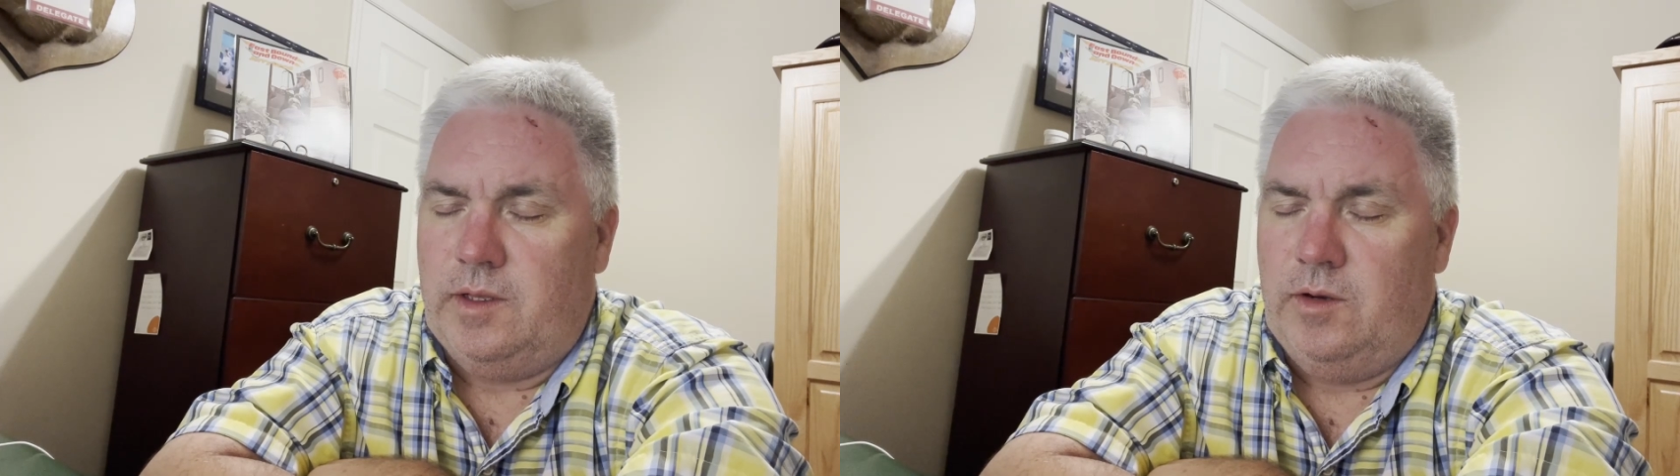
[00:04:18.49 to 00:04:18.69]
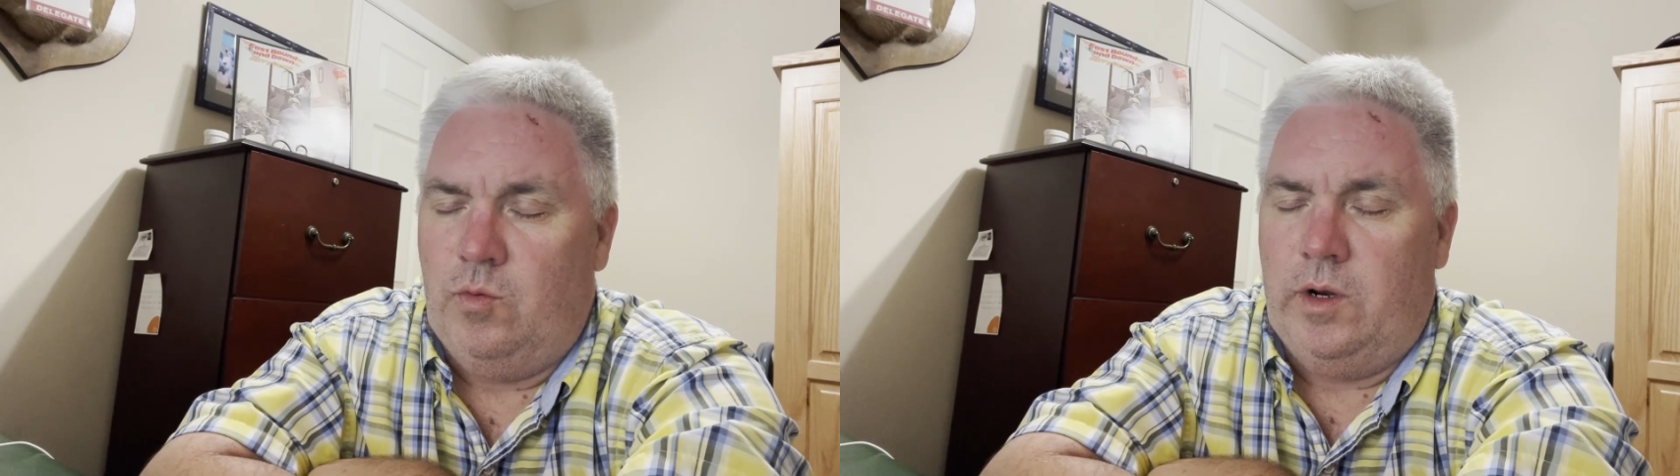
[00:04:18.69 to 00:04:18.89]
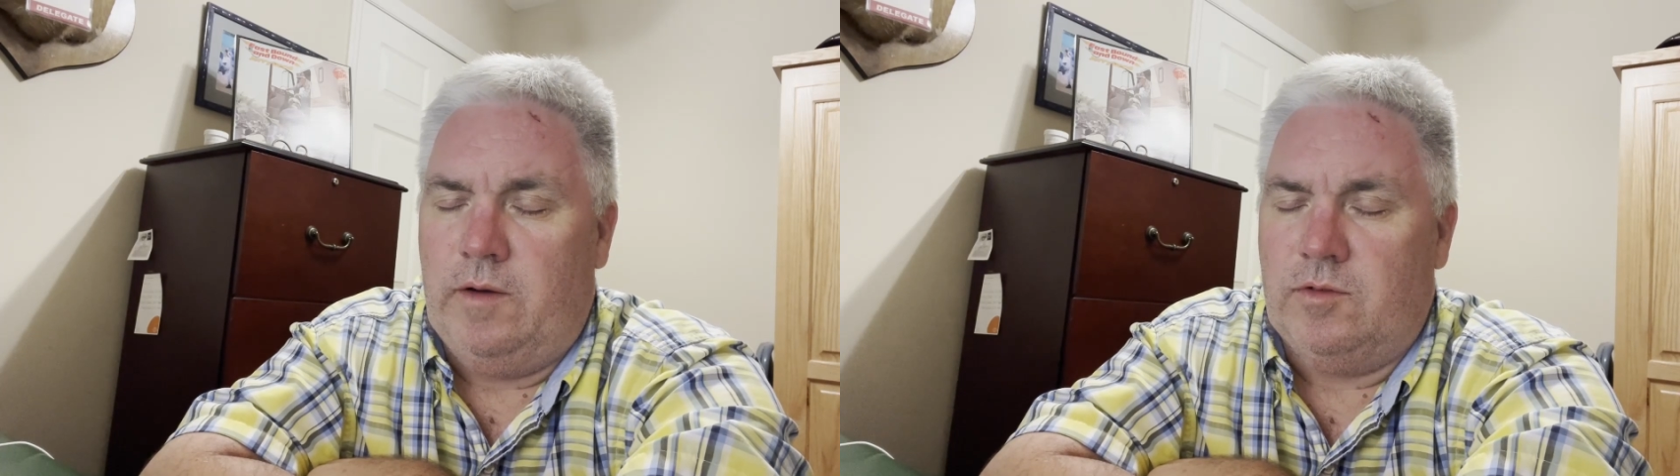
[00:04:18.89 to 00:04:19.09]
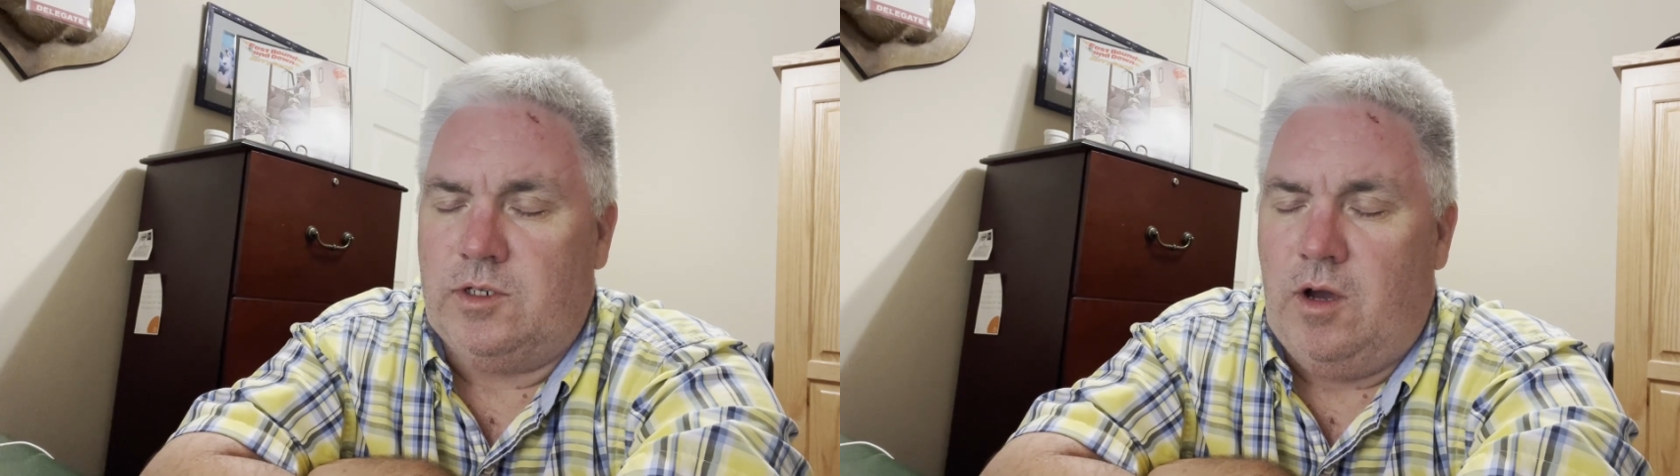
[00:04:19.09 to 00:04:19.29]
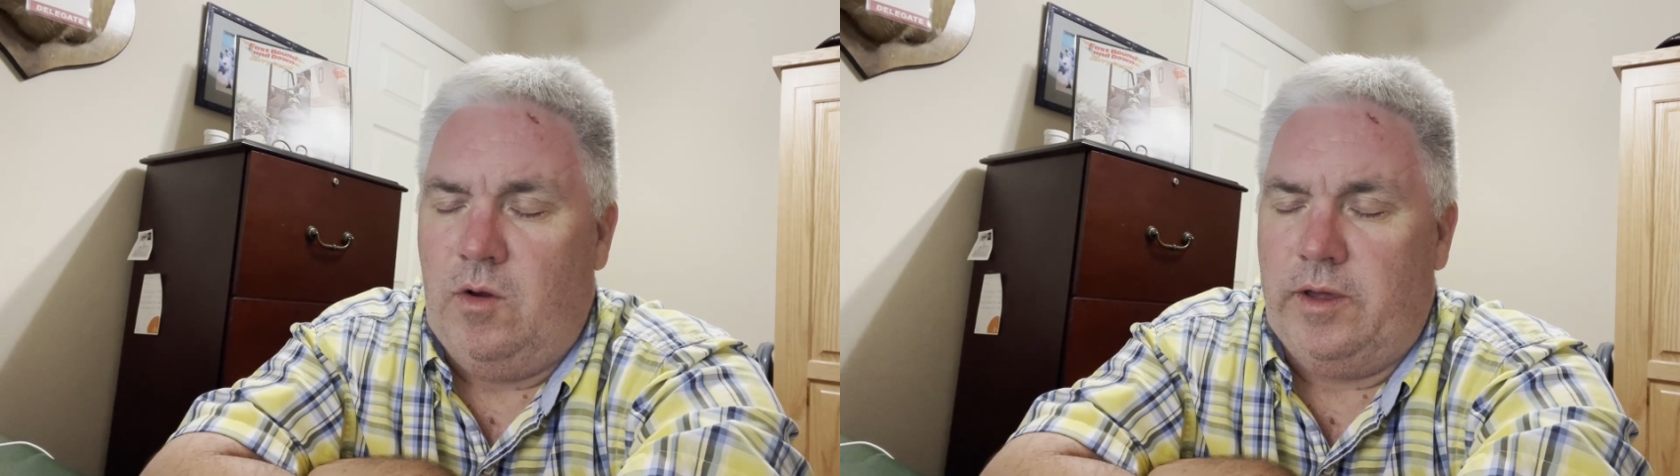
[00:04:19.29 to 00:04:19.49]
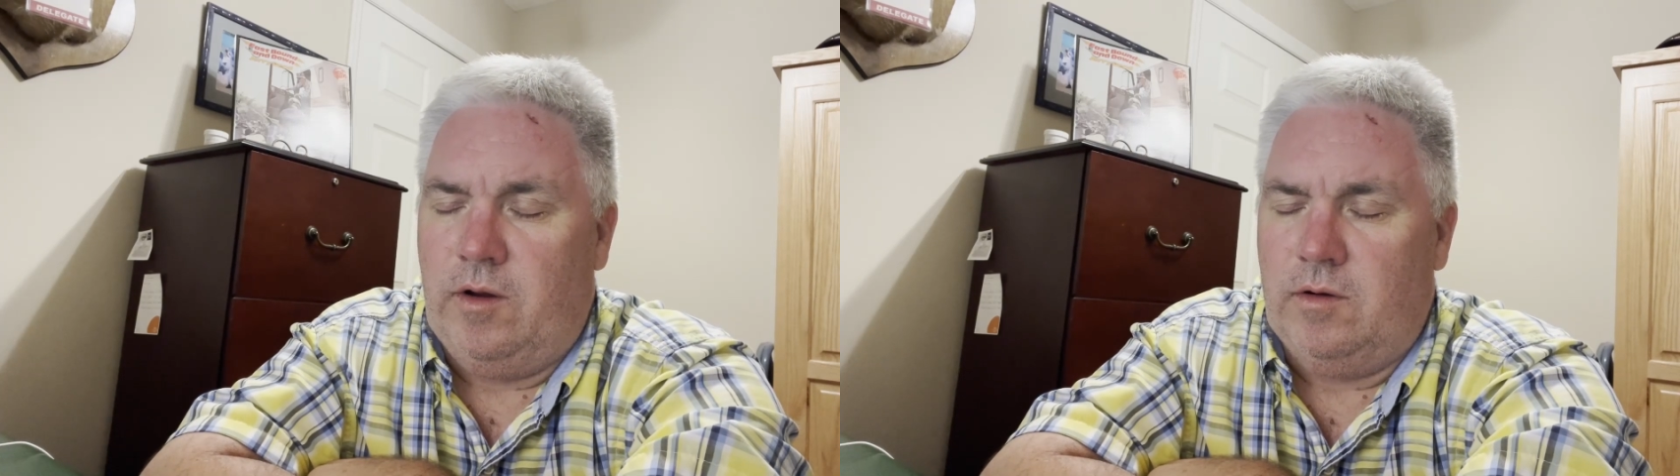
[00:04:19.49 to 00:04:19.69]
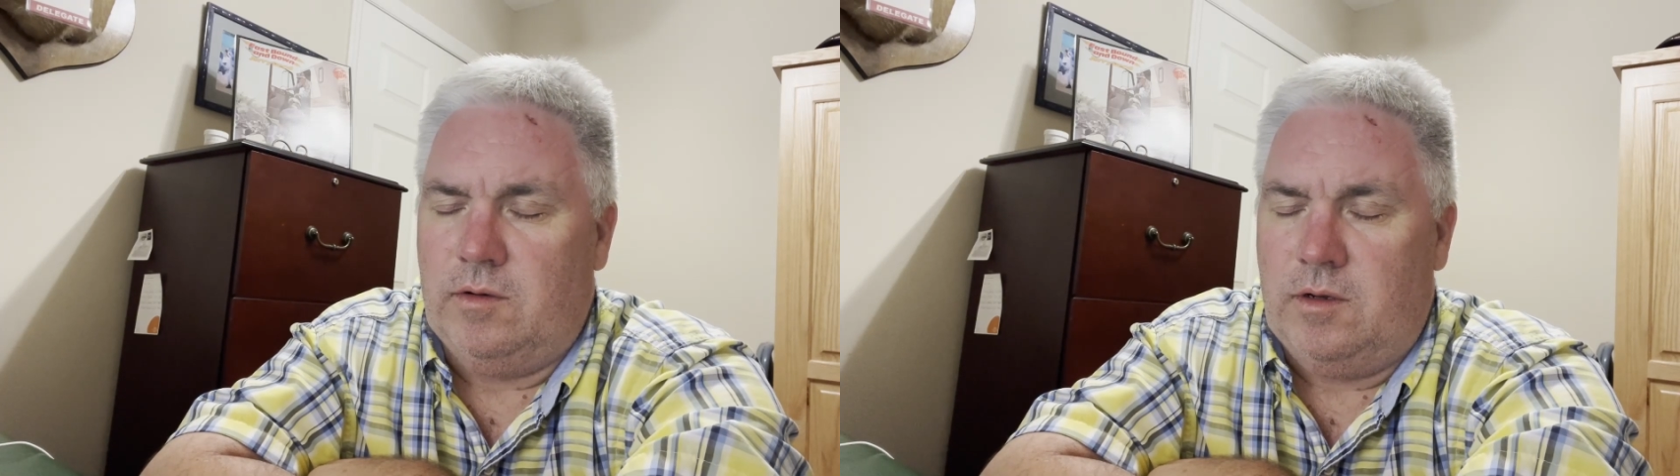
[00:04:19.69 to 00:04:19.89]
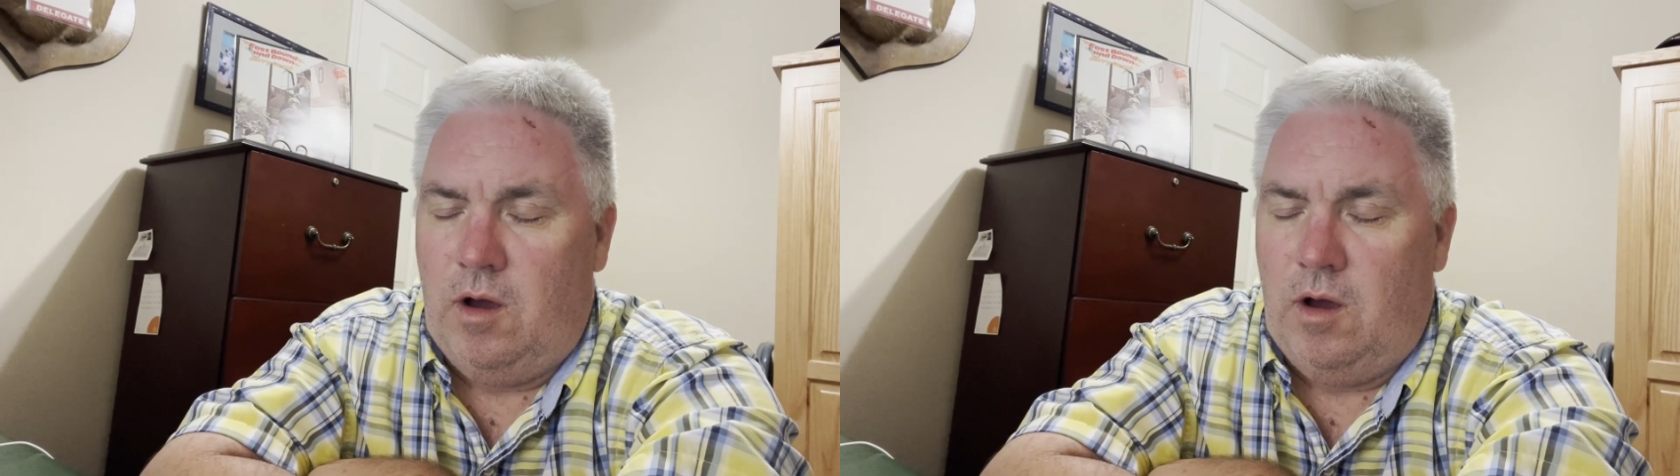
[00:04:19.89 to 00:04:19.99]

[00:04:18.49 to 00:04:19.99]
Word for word: and whatever's calling her,